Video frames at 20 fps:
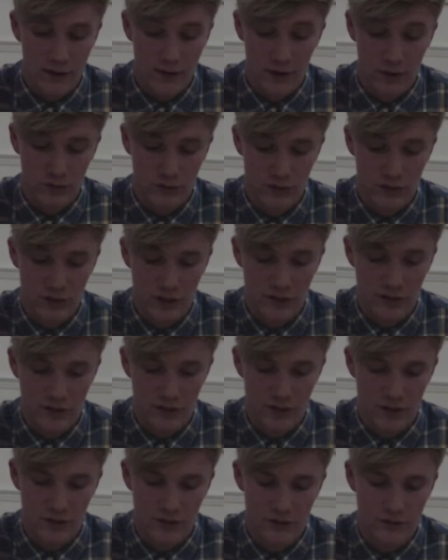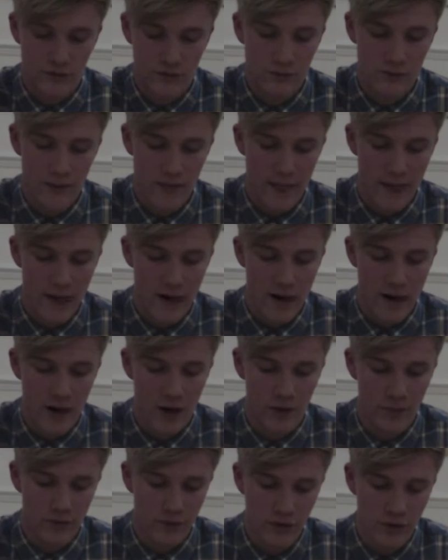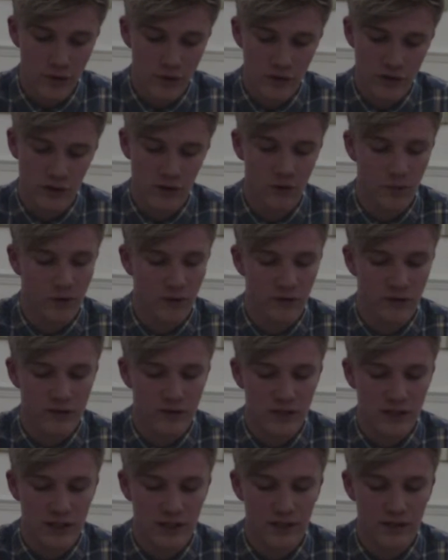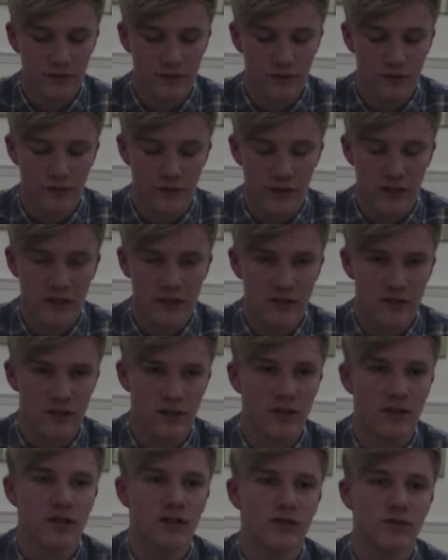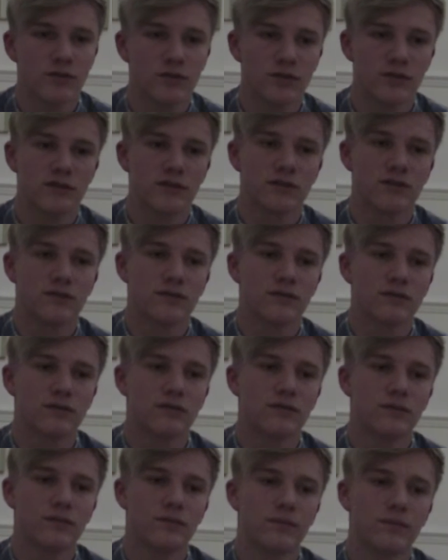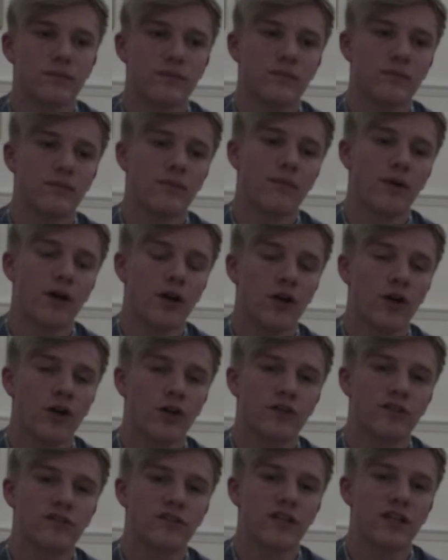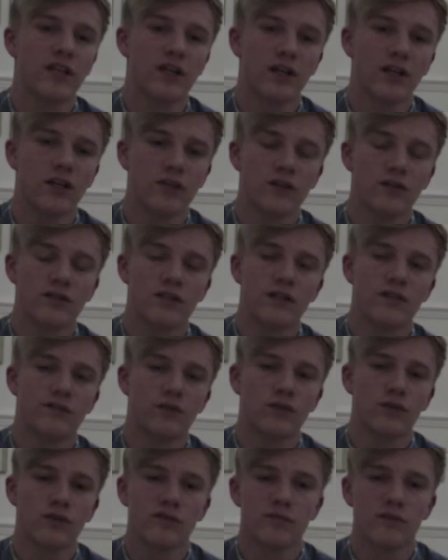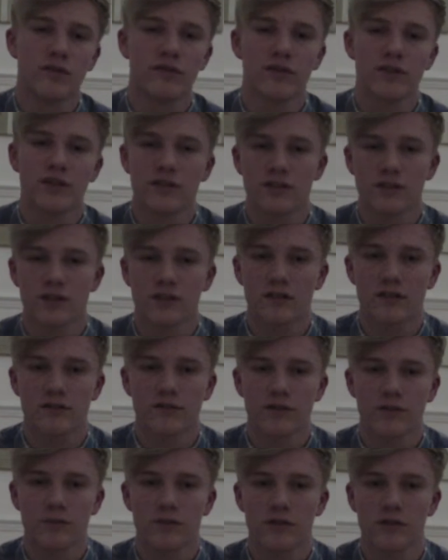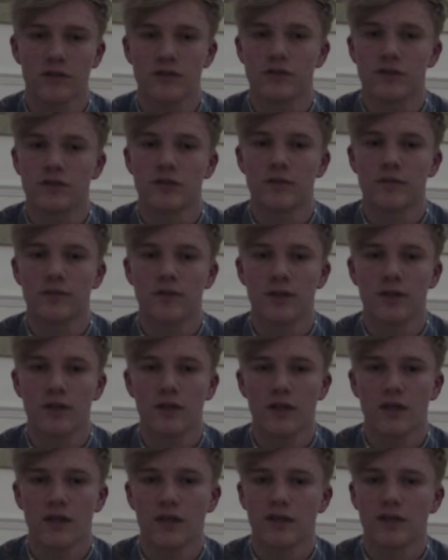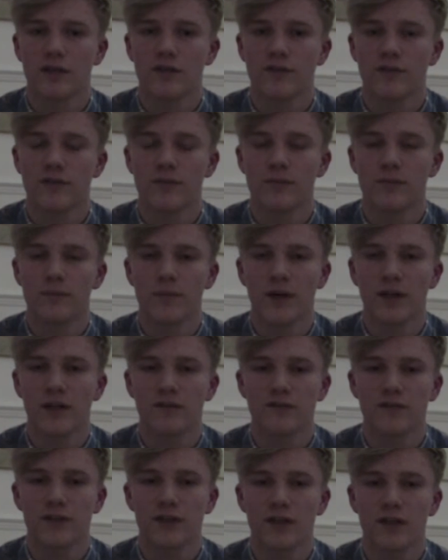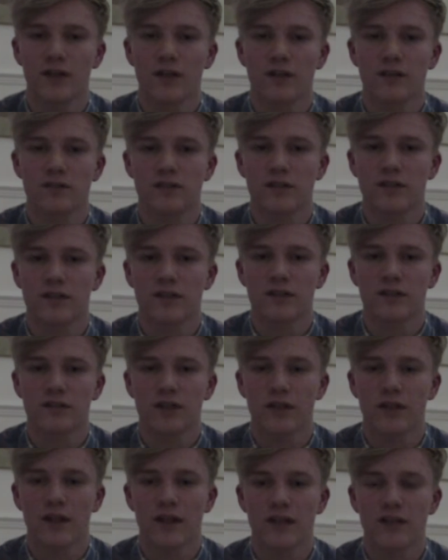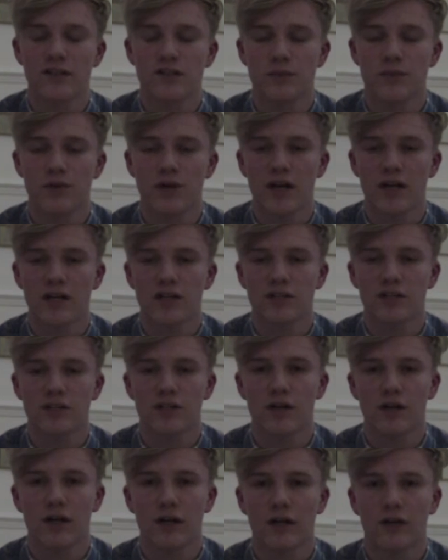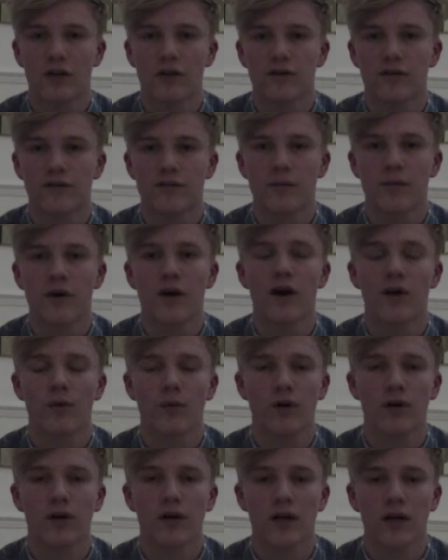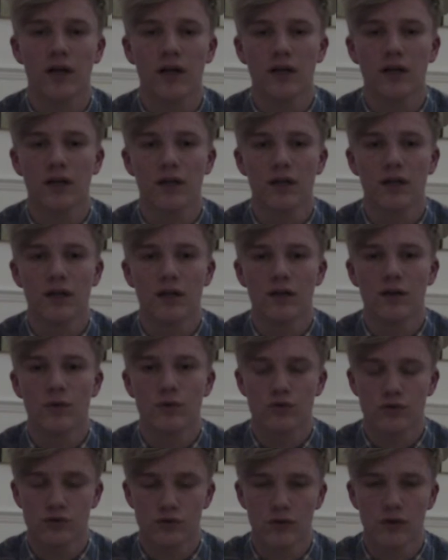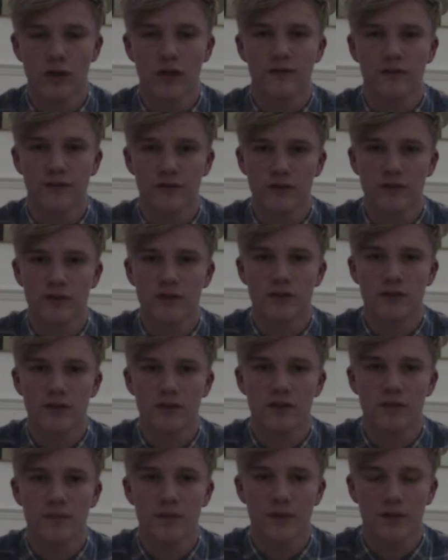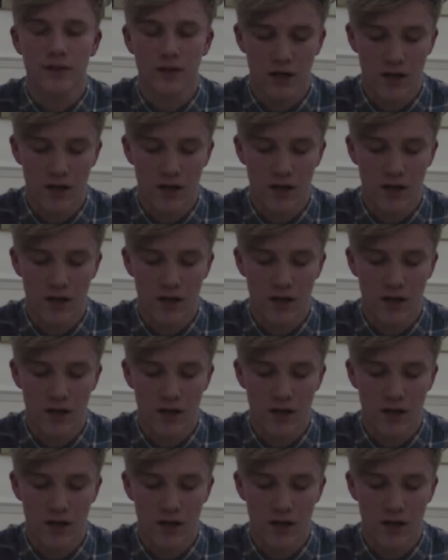That was really useful. YouTube, obviously, for research was my godsend. I use all of my research from YouTube. Different band videos and things like that, inspiration that I got for my work was all off of YouTube.